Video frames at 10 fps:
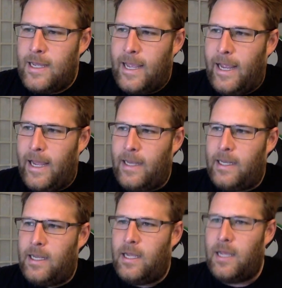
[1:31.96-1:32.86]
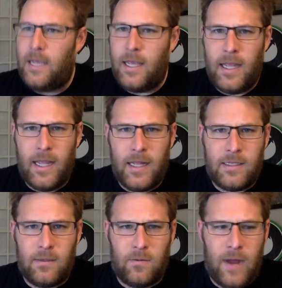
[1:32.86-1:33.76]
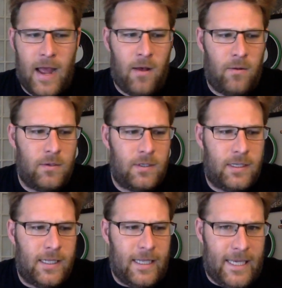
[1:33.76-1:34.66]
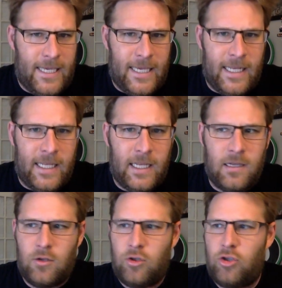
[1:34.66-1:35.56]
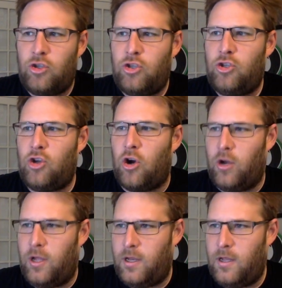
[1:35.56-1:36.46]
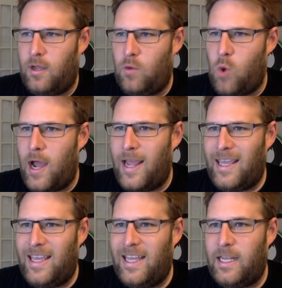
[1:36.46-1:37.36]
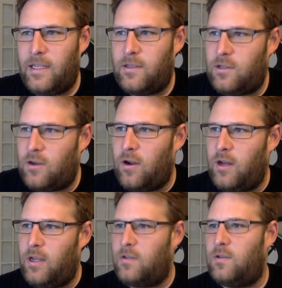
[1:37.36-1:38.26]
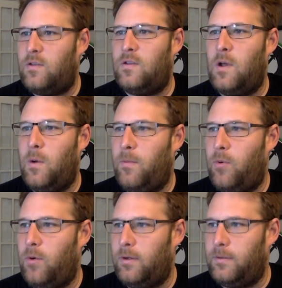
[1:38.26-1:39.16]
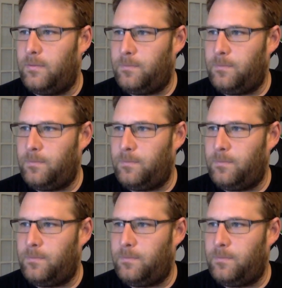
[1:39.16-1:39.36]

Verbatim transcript: And it's around getting started and why getting started is so important.